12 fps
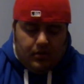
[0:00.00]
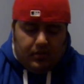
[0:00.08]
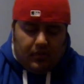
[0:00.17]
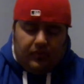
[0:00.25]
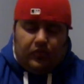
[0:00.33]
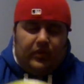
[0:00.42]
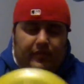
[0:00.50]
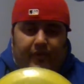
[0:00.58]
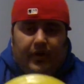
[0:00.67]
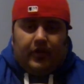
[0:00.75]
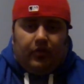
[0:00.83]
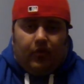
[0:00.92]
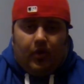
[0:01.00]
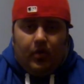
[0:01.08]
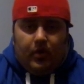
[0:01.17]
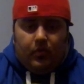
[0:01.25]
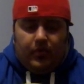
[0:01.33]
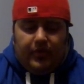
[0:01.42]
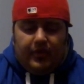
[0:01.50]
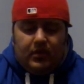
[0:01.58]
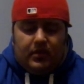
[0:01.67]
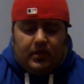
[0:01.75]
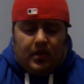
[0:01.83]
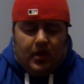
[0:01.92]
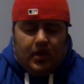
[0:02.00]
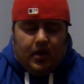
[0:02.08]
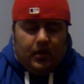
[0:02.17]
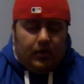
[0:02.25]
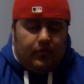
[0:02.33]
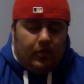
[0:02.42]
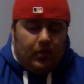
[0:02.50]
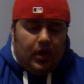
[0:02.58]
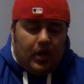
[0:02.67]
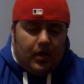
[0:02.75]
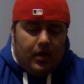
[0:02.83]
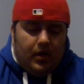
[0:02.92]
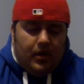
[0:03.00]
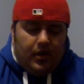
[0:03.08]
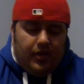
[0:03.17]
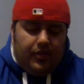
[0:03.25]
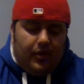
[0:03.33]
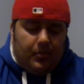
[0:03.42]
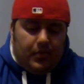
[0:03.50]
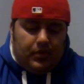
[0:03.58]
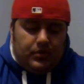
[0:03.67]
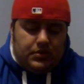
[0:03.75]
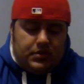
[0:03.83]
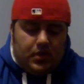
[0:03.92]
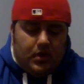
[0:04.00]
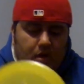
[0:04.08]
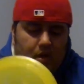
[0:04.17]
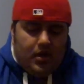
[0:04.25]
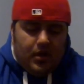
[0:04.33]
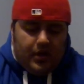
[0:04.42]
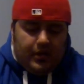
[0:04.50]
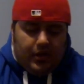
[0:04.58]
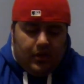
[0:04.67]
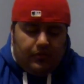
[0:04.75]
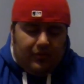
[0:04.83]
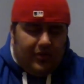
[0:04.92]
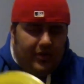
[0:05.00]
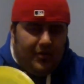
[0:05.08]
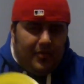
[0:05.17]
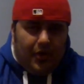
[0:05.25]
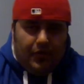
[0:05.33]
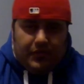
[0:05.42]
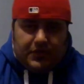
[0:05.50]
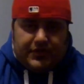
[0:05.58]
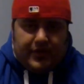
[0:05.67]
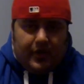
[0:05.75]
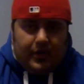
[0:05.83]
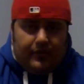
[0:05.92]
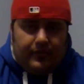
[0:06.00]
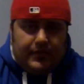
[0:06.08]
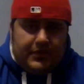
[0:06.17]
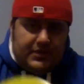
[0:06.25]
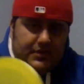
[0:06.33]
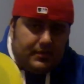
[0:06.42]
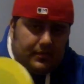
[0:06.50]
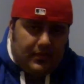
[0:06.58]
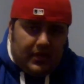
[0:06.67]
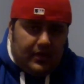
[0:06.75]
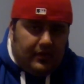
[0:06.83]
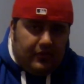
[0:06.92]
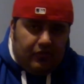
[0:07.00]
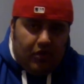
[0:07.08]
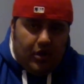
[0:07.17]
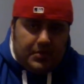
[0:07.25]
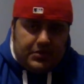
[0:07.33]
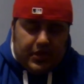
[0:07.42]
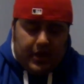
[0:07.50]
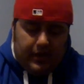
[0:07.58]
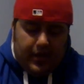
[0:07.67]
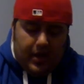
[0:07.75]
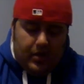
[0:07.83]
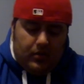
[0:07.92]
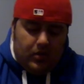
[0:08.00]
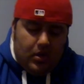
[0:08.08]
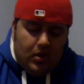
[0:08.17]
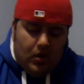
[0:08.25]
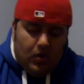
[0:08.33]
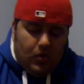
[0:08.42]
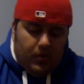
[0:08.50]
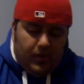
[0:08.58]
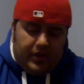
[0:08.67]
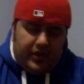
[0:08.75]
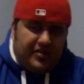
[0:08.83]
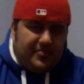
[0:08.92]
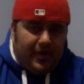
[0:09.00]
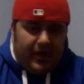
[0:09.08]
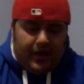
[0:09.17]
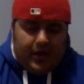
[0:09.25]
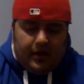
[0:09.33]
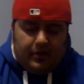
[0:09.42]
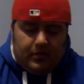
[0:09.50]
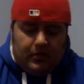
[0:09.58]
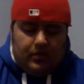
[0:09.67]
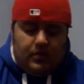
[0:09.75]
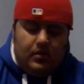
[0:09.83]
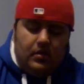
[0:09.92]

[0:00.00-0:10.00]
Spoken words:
So it's really fun to throw it with this. And I throw a lot of thumbers. Throw it up over stuff. Just get it to drop straight down. Or like a spike hyzer.